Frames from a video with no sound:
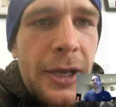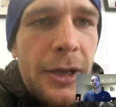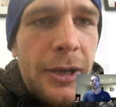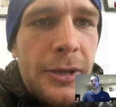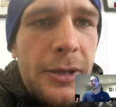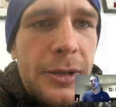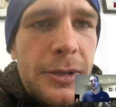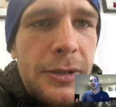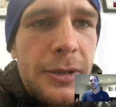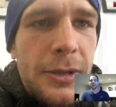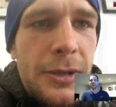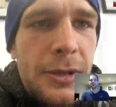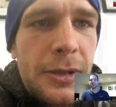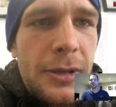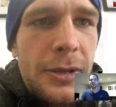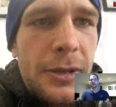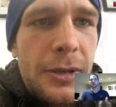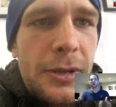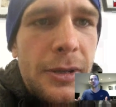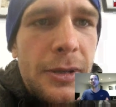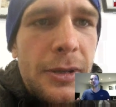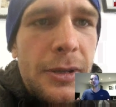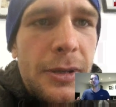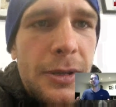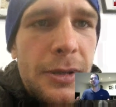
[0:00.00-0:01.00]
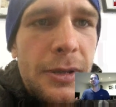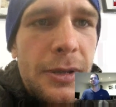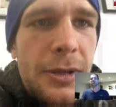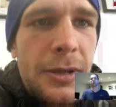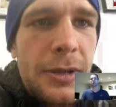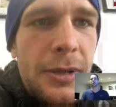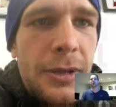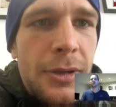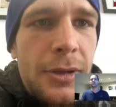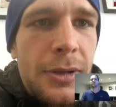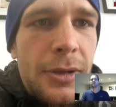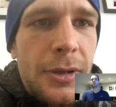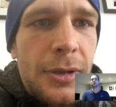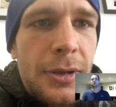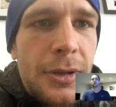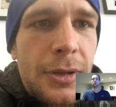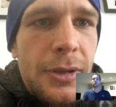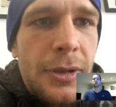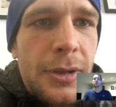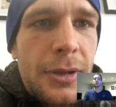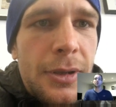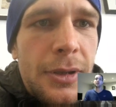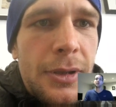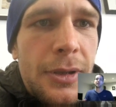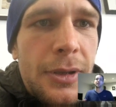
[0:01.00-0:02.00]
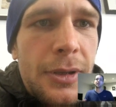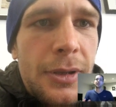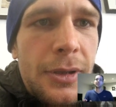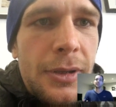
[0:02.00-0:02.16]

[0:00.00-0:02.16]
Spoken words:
trolley through the bus window and